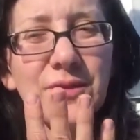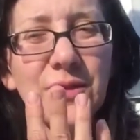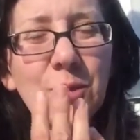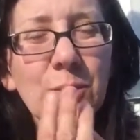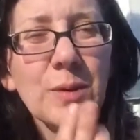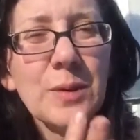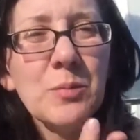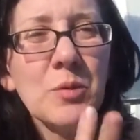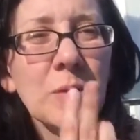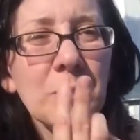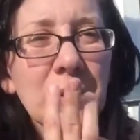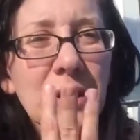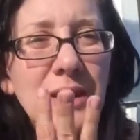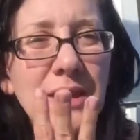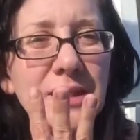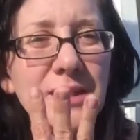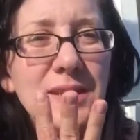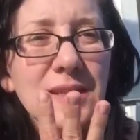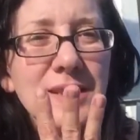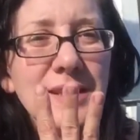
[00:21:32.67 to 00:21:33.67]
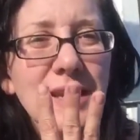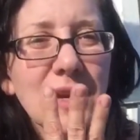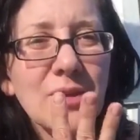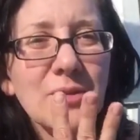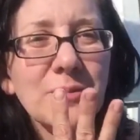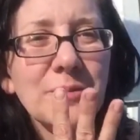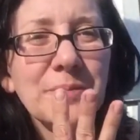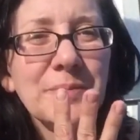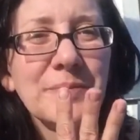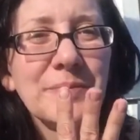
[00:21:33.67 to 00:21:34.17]
three more bunnies to
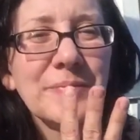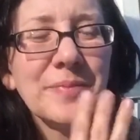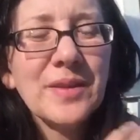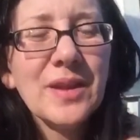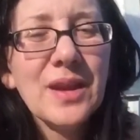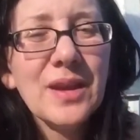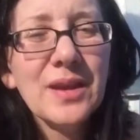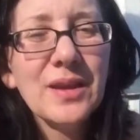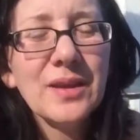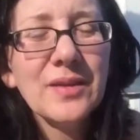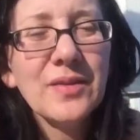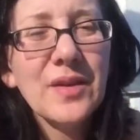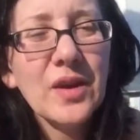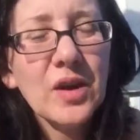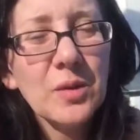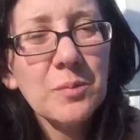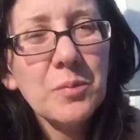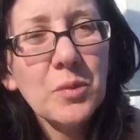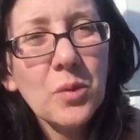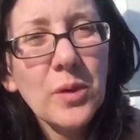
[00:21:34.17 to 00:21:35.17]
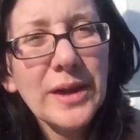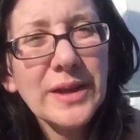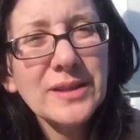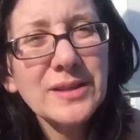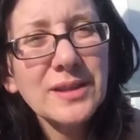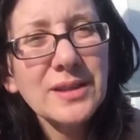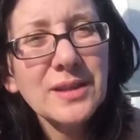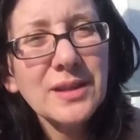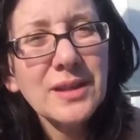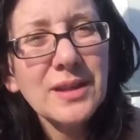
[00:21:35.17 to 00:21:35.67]
sell. They are
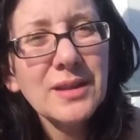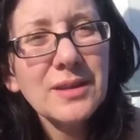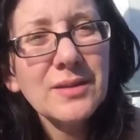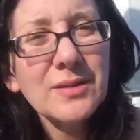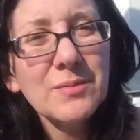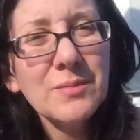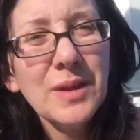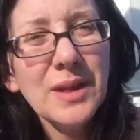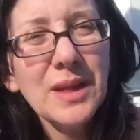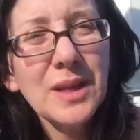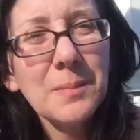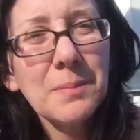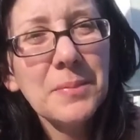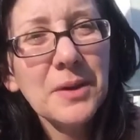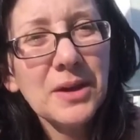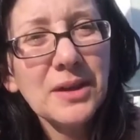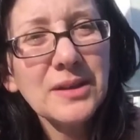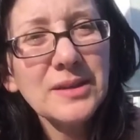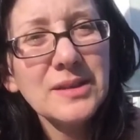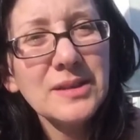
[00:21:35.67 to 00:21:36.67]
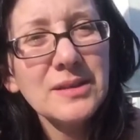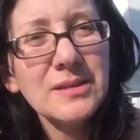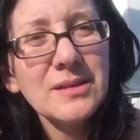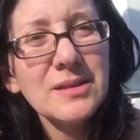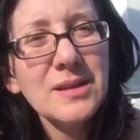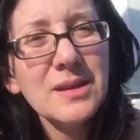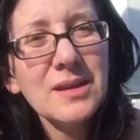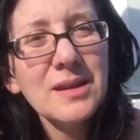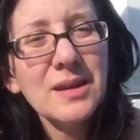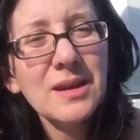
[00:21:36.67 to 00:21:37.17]
boys, meaning bucks.
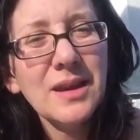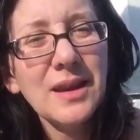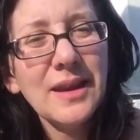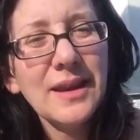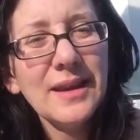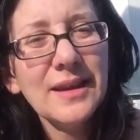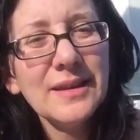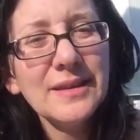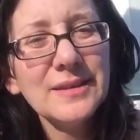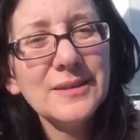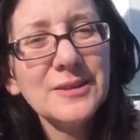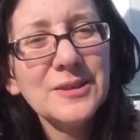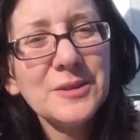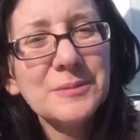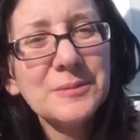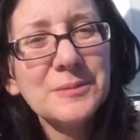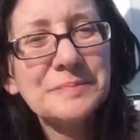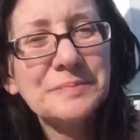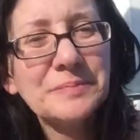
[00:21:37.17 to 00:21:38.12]
And